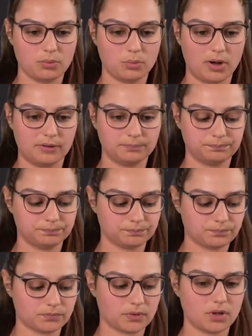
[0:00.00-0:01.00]
Well,
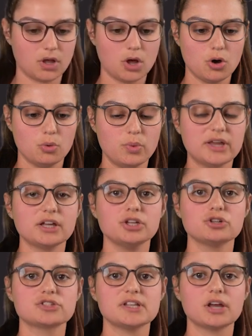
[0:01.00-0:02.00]
we can
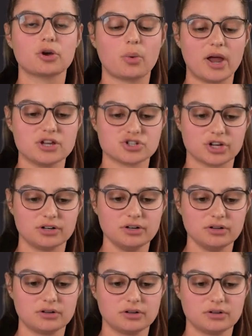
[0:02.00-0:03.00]
use the
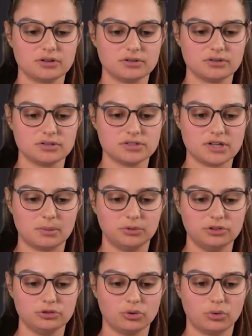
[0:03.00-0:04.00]
equation
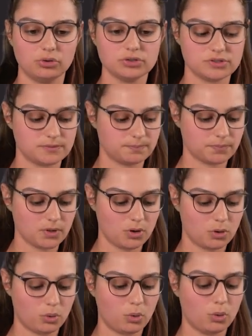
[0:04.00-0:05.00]
W naught,
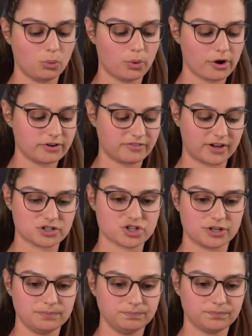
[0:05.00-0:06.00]
or work
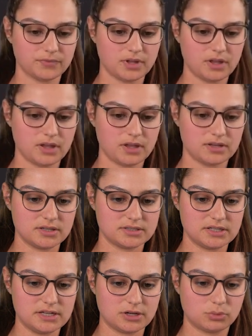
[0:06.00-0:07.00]
function,
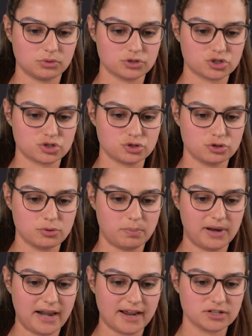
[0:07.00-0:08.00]
is equals to
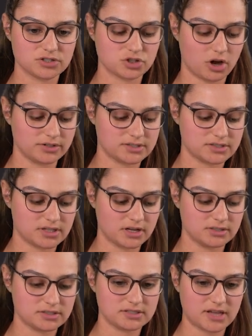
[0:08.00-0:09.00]
Planck's
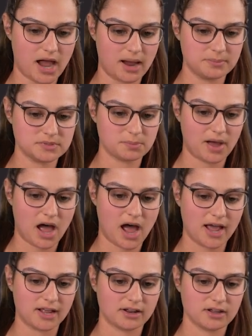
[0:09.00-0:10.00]
constant times
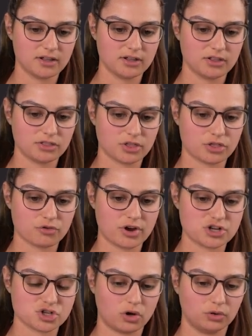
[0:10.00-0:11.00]
by the
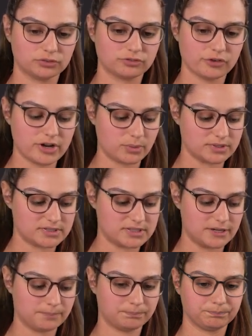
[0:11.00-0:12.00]
threshold
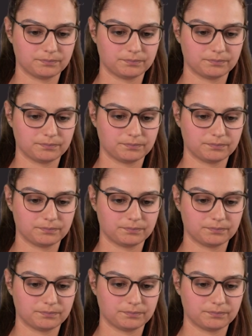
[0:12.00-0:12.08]
frequency.